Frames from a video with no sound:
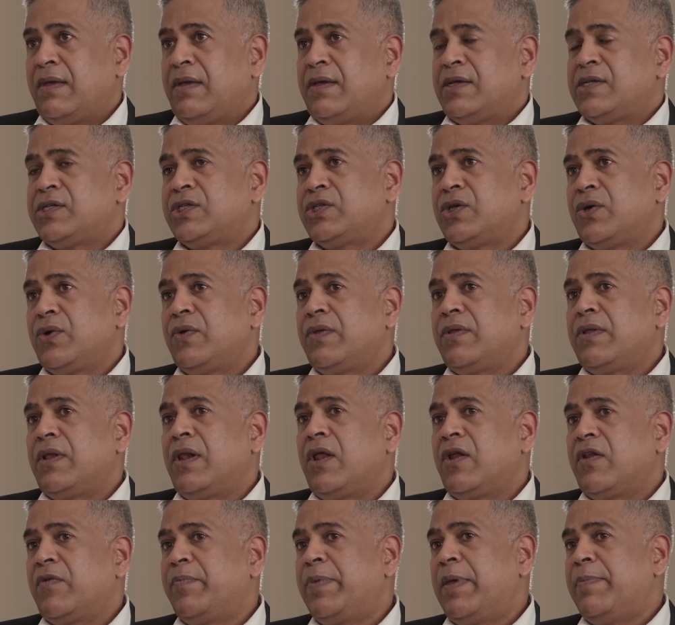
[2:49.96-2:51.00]
So a
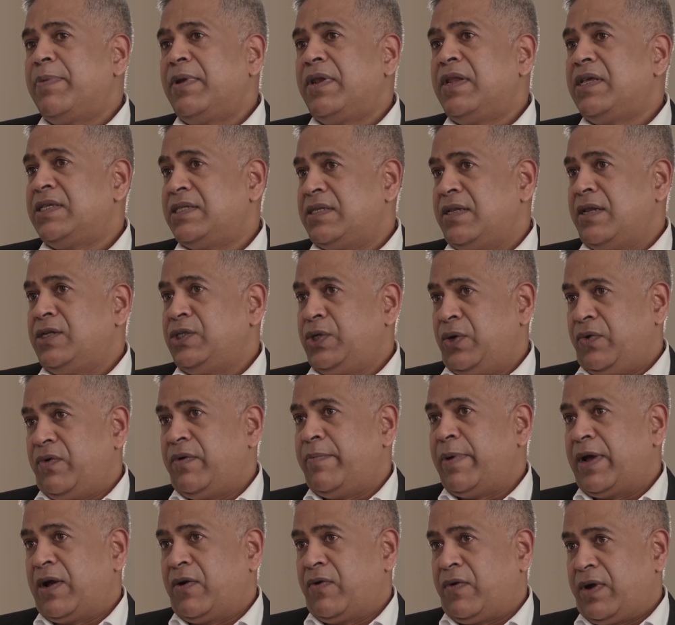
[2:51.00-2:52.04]
lot of people listening to you,
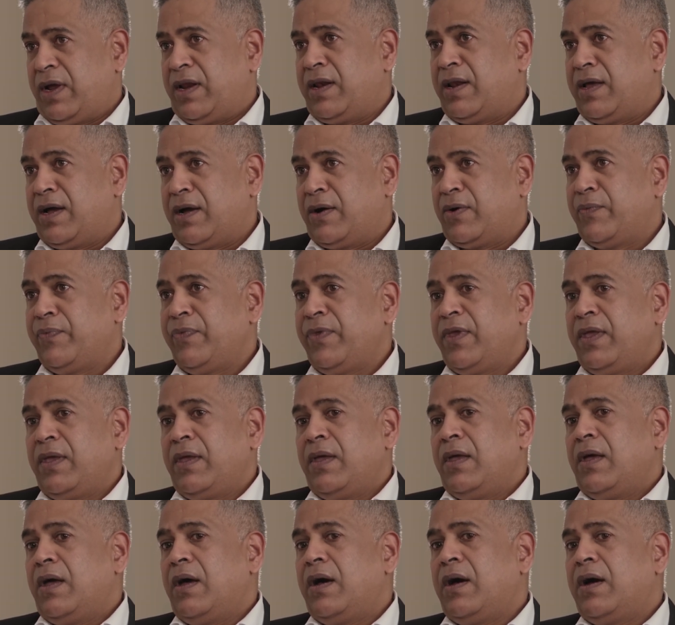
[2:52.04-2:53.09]
Rebecca, right now,
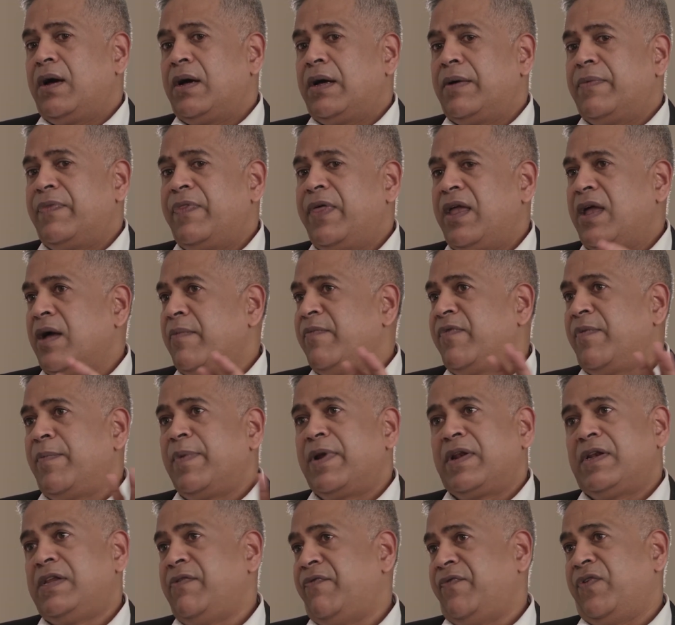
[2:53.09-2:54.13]
they come from
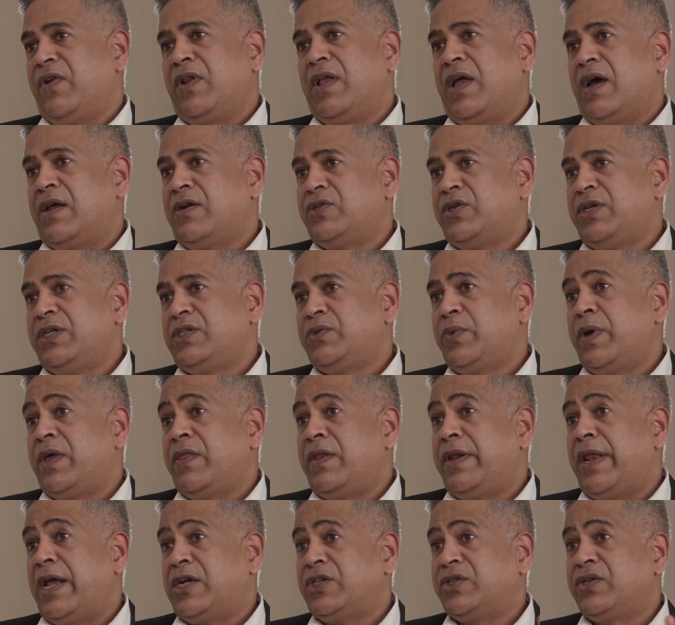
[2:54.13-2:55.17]
different countries where the
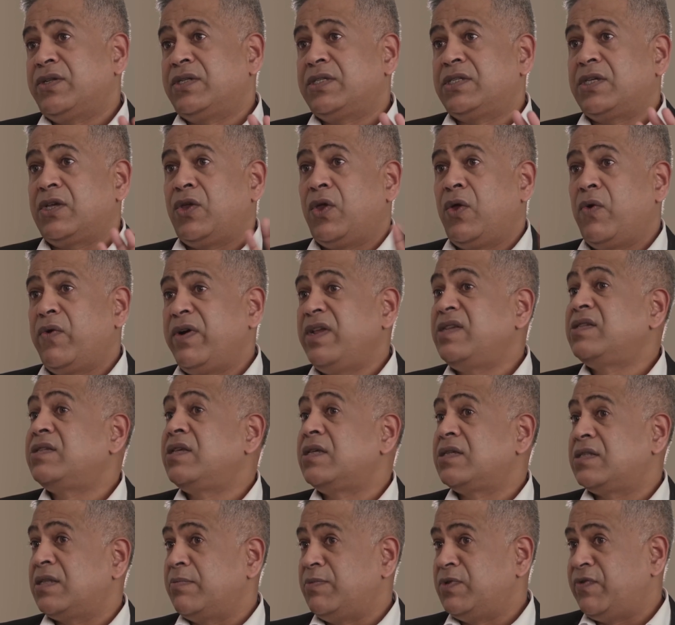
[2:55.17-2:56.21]
national security
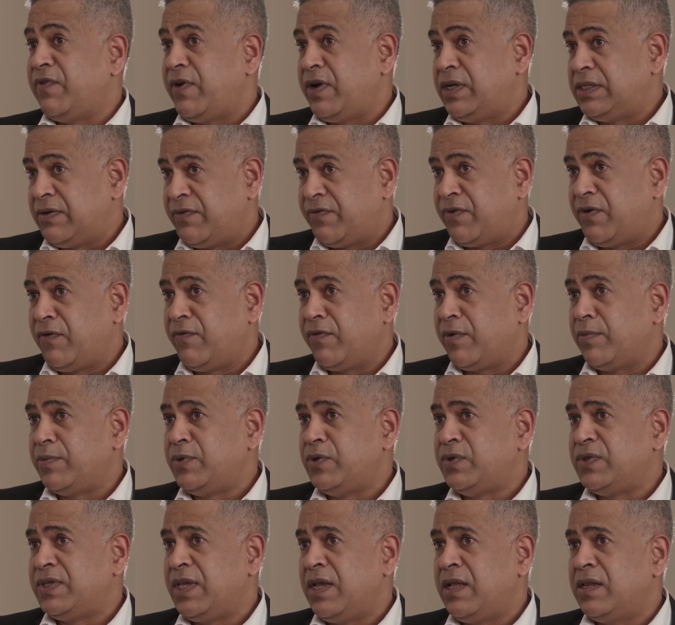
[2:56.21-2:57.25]
system is very different from
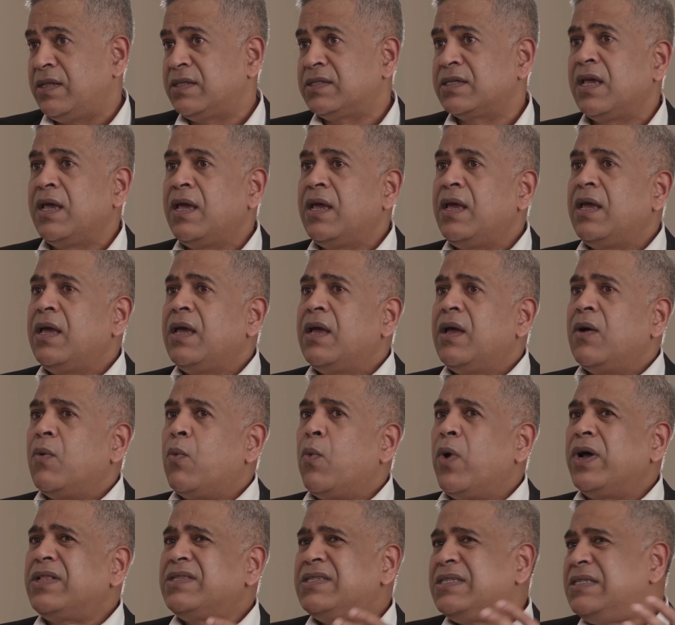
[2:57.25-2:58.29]
New Zealand. Yeah.
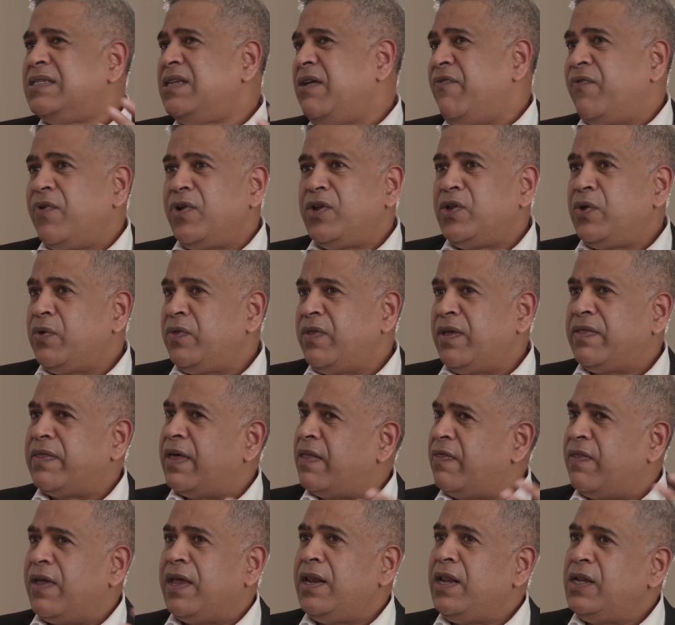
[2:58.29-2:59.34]
What's different, do you think,
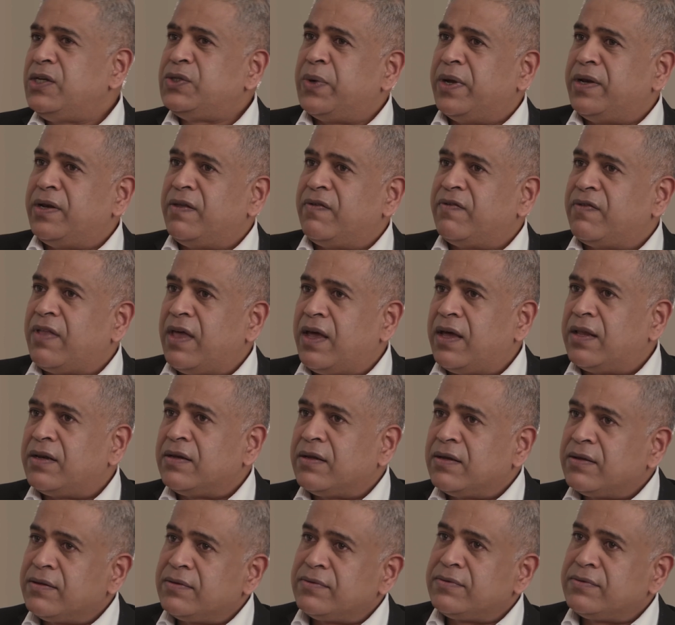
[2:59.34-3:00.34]
that they need to understand?